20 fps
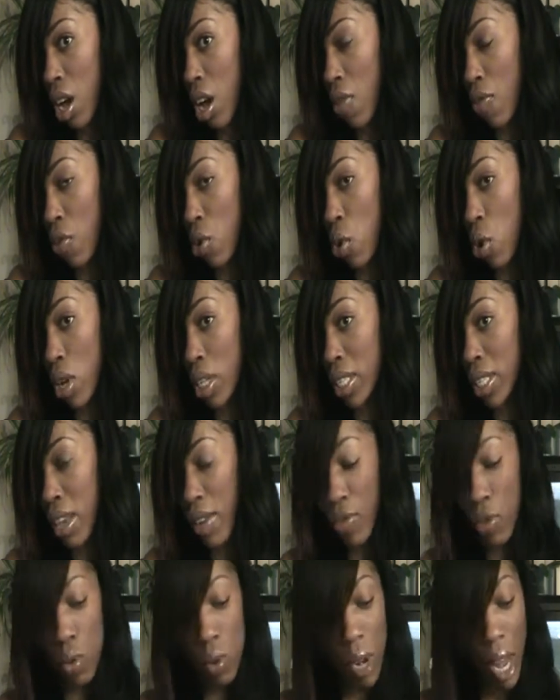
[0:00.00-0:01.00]
of course,
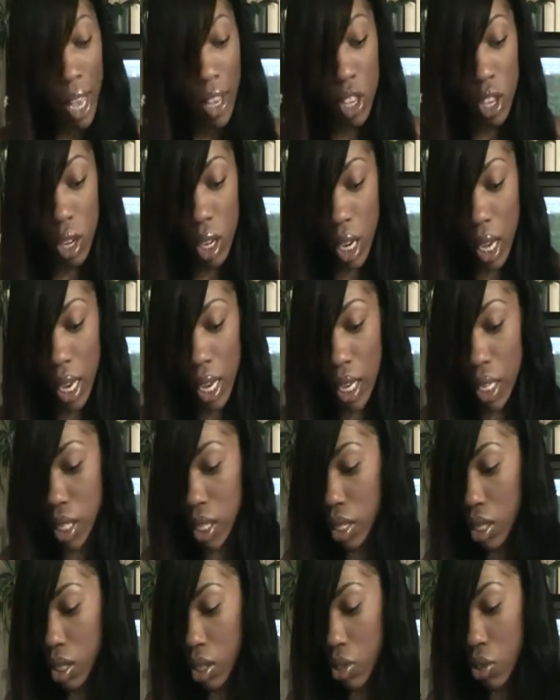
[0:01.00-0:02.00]
if you like your
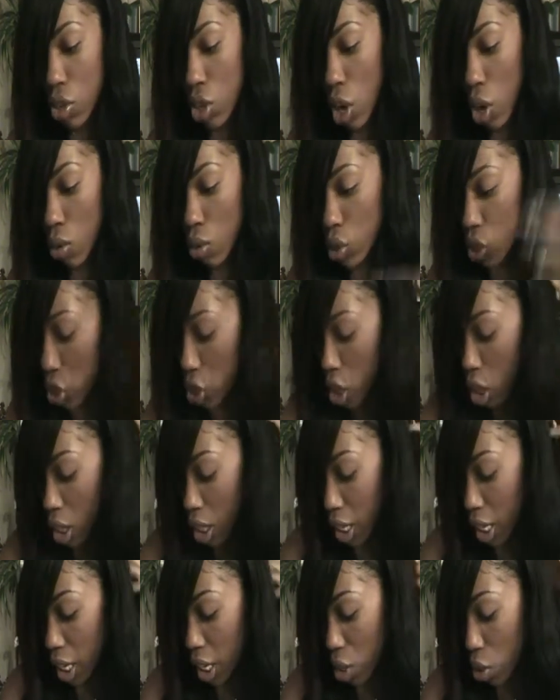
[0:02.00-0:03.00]
layers, you know,
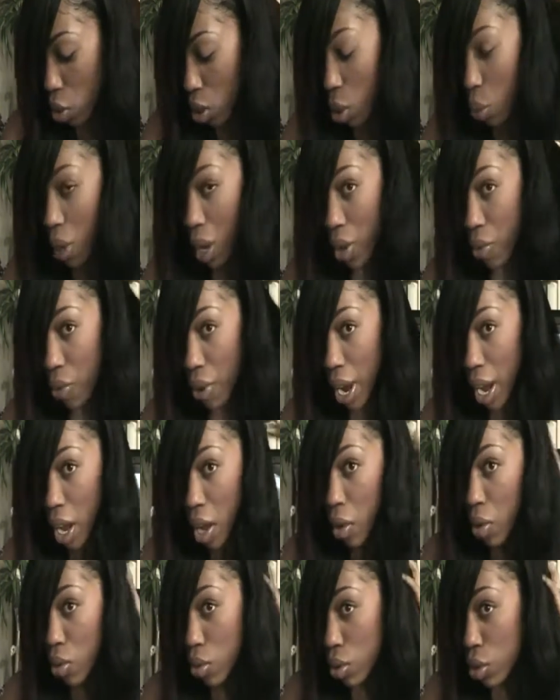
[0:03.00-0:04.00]
chunky all the way
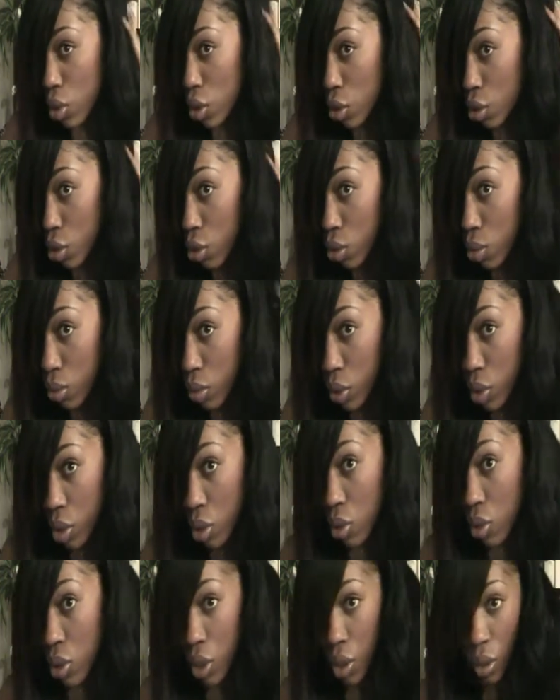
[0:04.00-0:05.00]
around, you
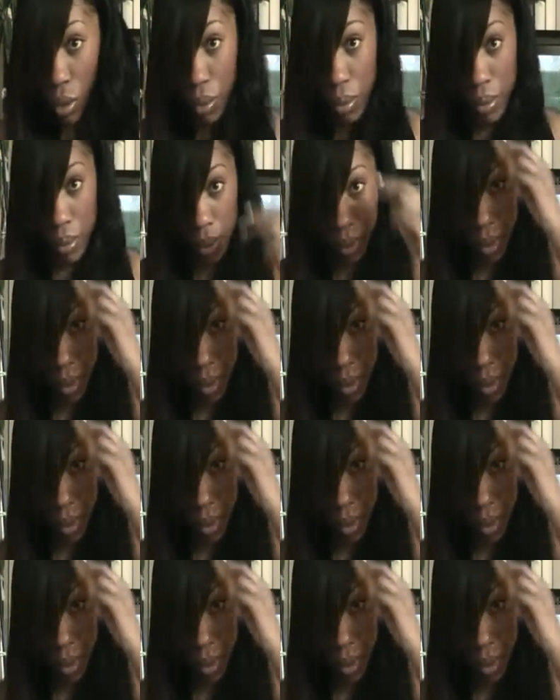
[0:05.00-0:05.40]
do you.